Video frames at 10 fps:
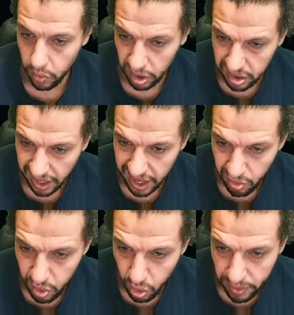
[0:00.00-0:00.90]
What the
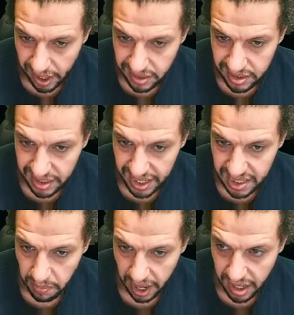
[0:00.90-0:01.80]
hell, Komi Hassan, is that
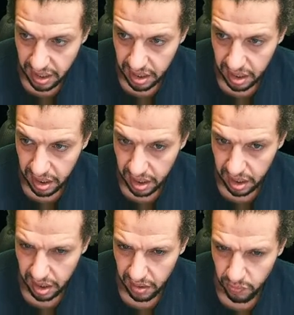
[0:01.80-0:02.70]
his main?
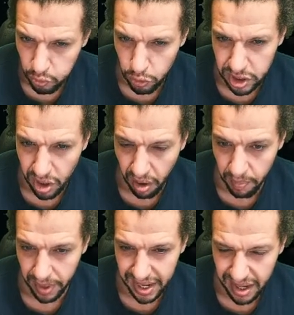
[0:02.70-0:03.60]

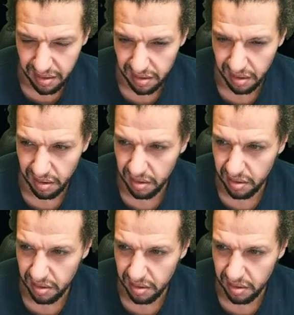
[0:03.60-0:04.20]
49 million?